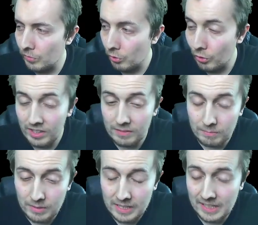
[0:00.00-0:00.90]
All right,
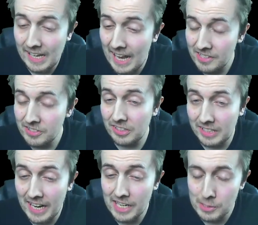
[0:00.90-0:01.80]
last,
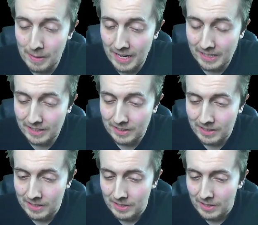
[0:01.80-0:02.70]
last pack
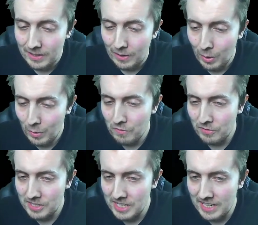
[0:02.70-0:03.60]
of
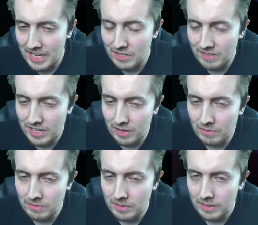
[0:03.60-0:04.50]
today's video.
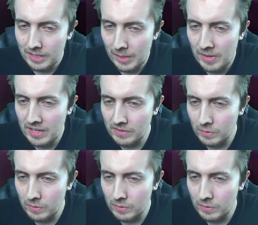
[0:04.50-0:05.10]
Can we end on a